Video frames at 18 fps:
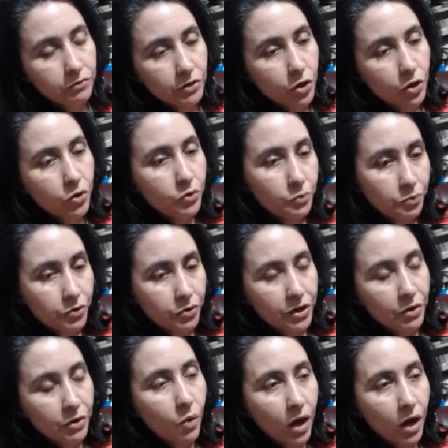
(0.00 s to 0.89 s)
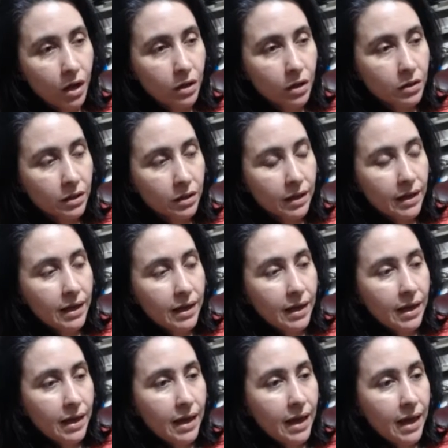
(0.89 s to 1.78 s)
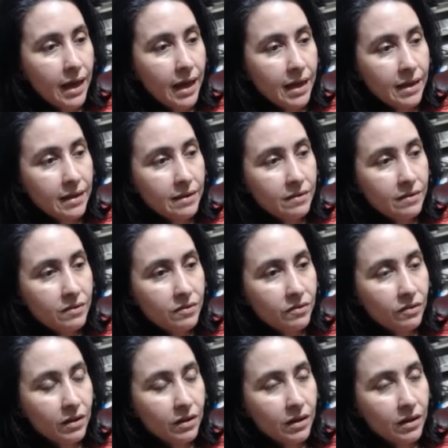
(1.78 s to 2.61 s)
flowed pretty well and